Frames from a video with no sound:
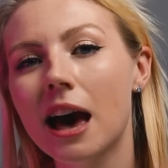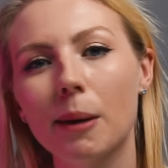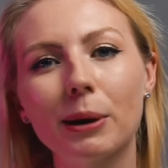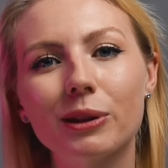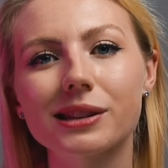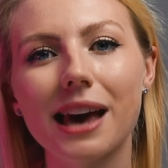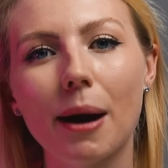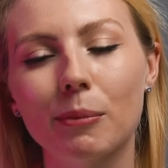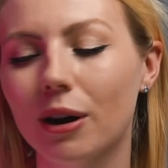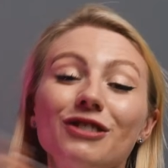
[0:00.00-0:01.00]
about this
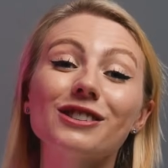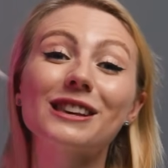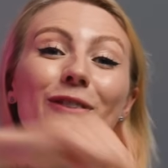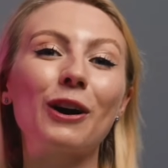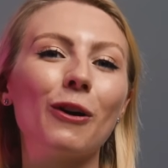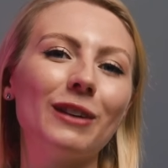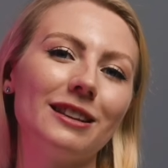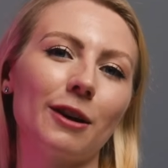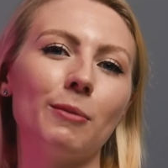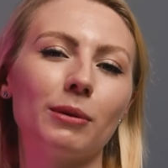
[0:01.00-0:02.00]
camera, just leave a comment
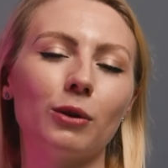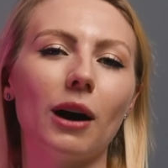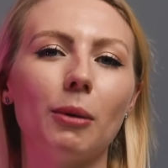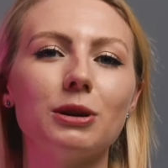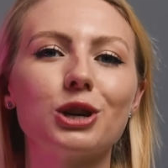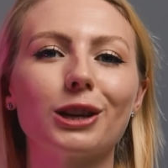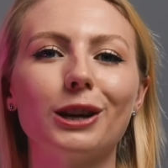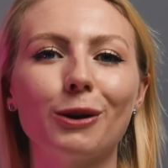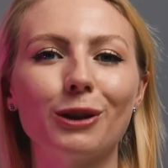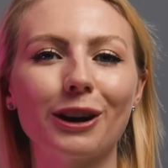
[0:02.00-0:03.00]
down below. I'll be chilling
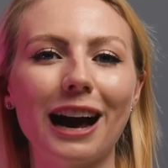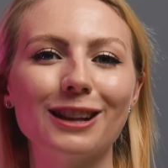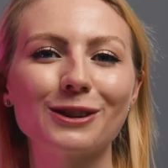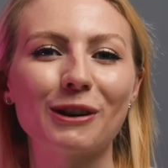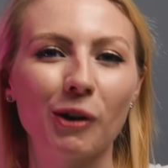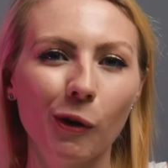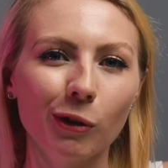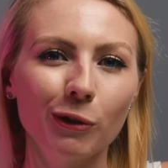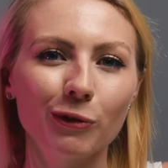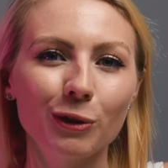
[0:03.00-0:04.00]
out there answering all
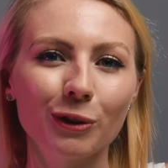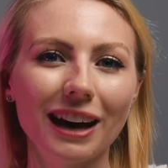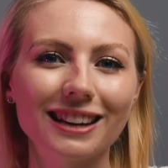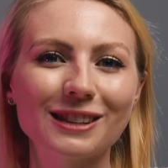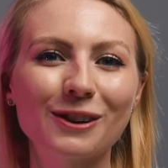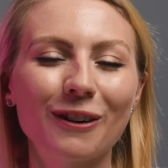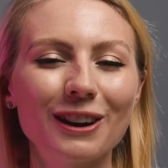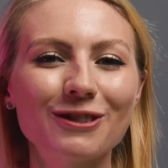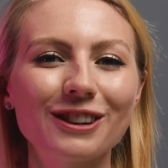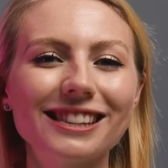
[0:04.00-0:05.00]
of you guys'
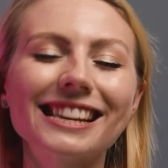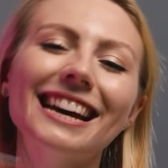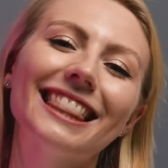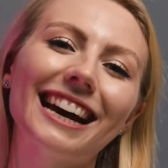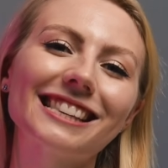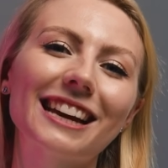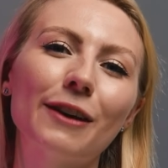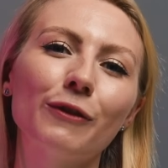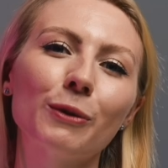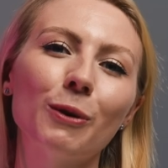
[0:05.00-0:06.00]
questions. Thanks
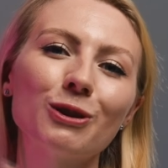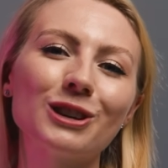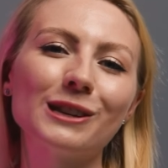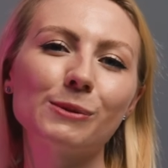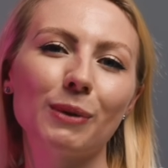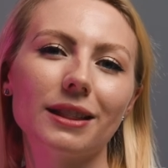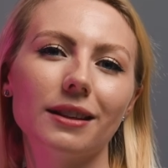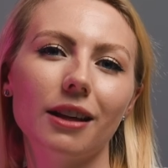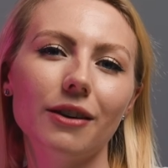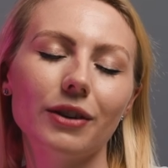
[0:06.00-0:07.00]
again for watching. Spread the
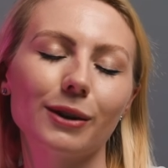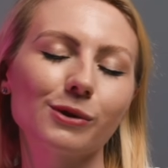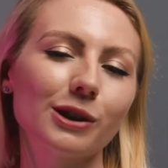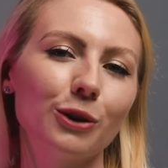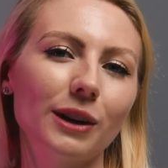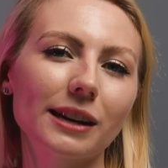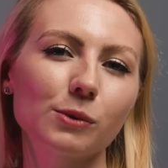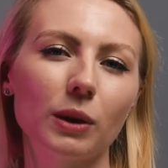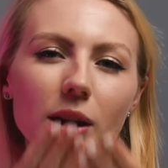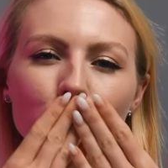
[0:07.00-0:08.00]
love, and I'll see you
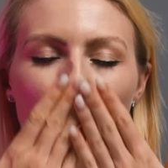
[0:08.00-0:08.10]
next week.